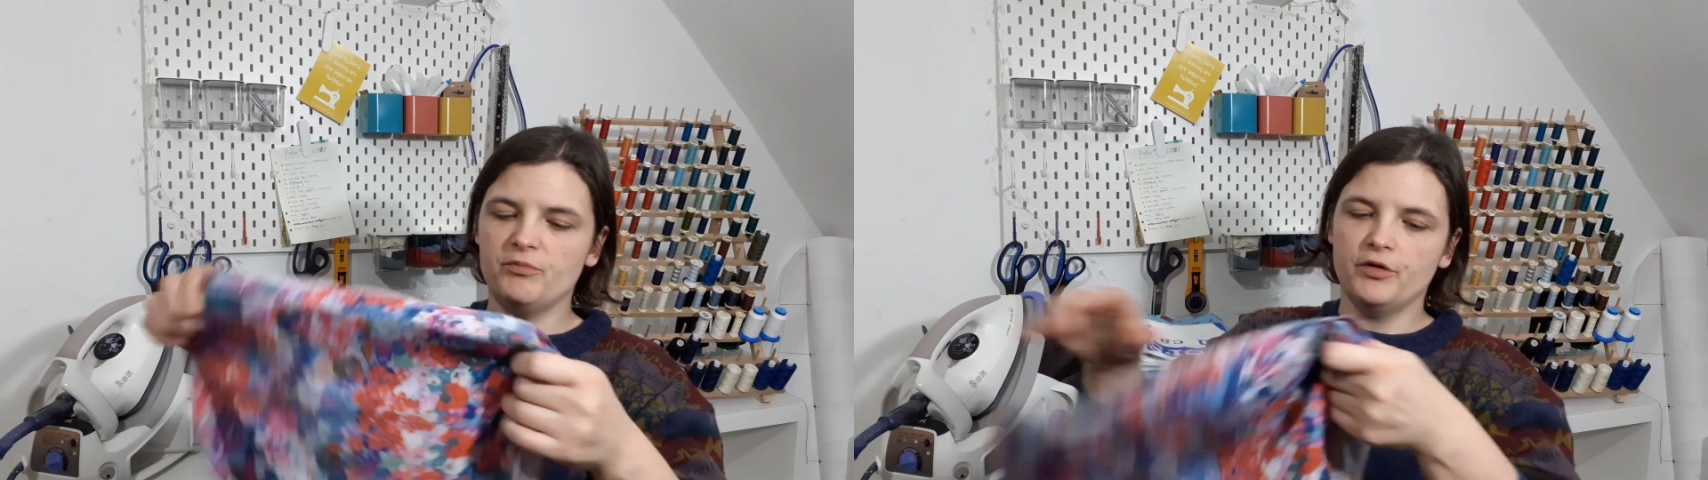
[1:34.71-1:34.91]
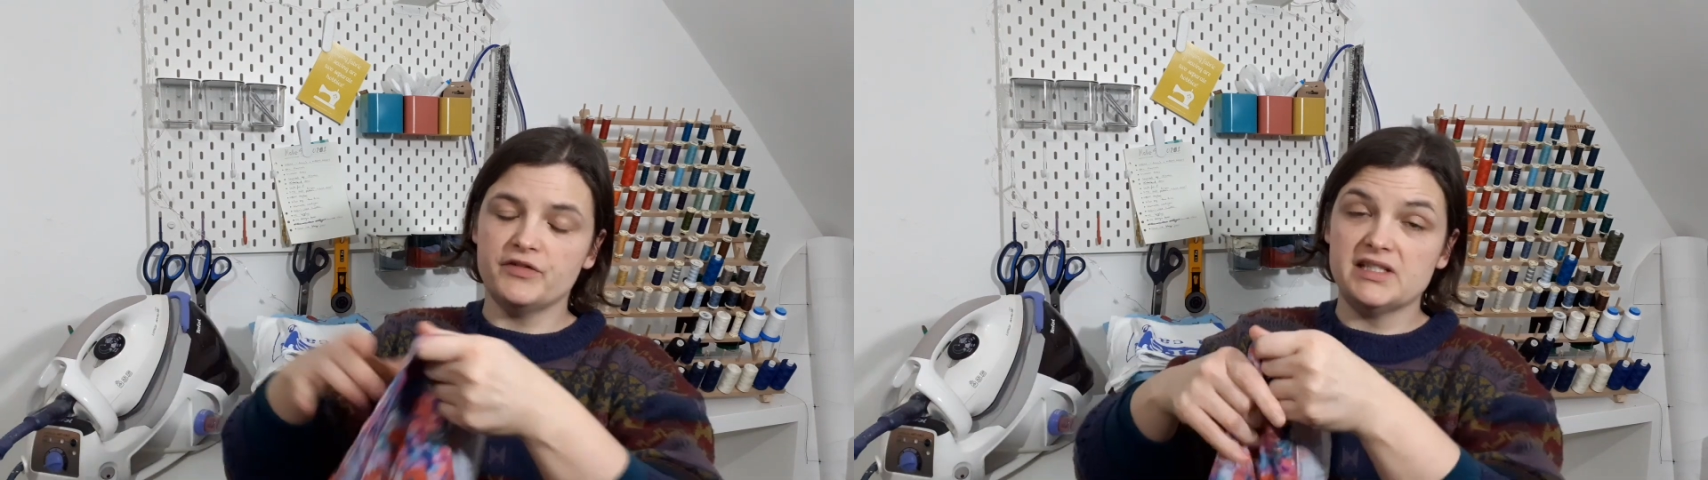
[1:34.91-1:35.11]

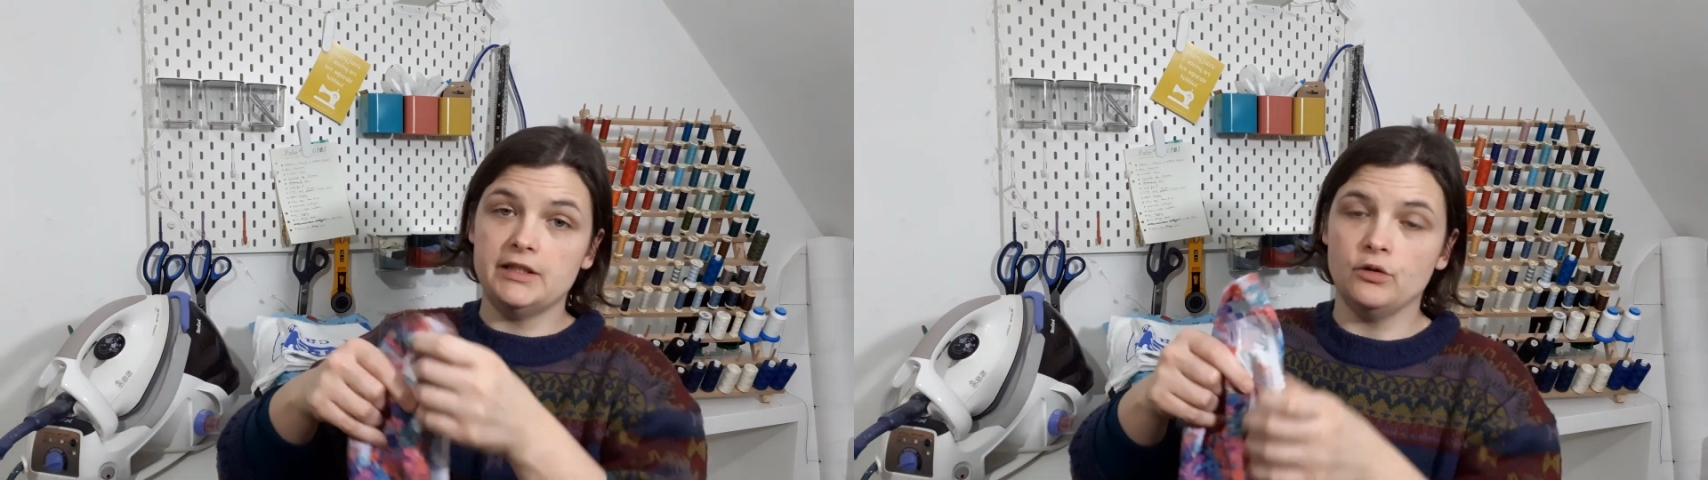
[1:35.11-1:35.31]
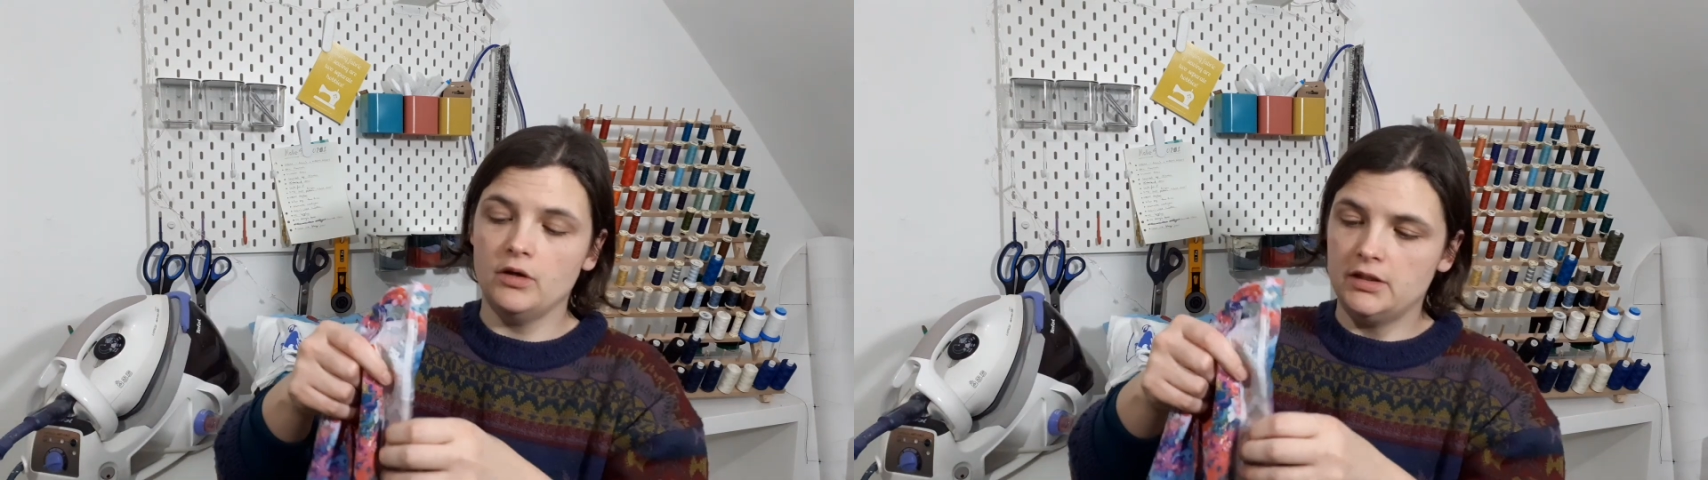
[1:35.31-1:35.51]
but obviously
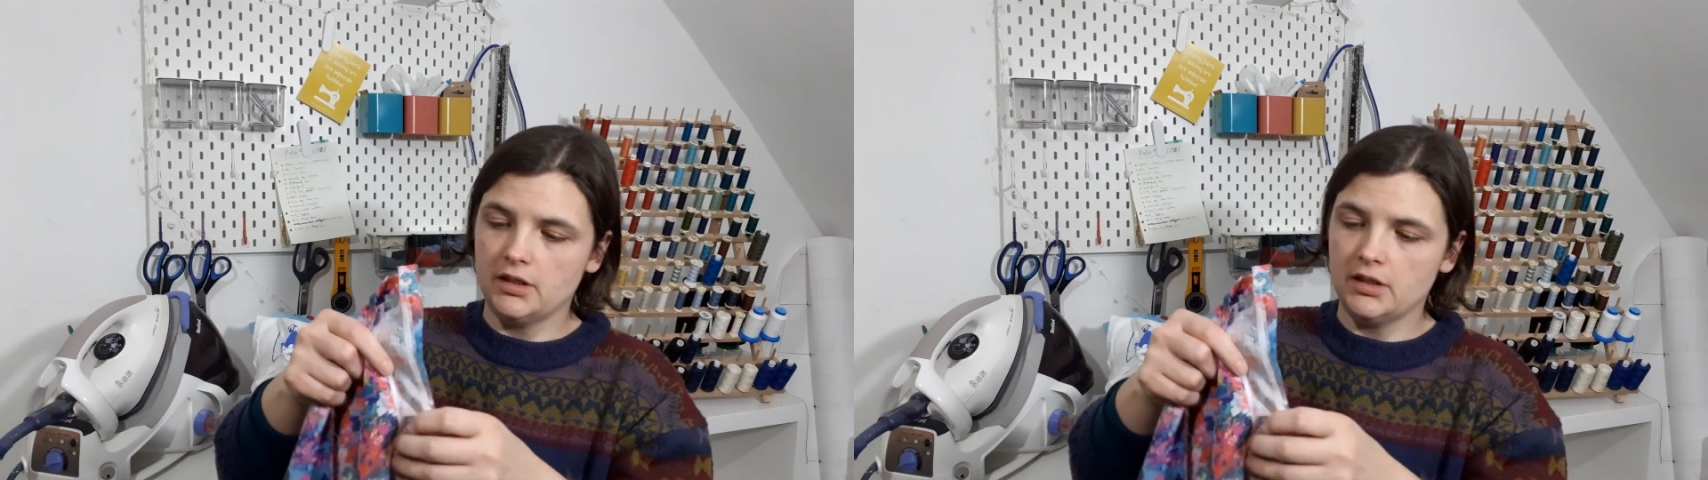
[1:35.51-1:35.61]
not in a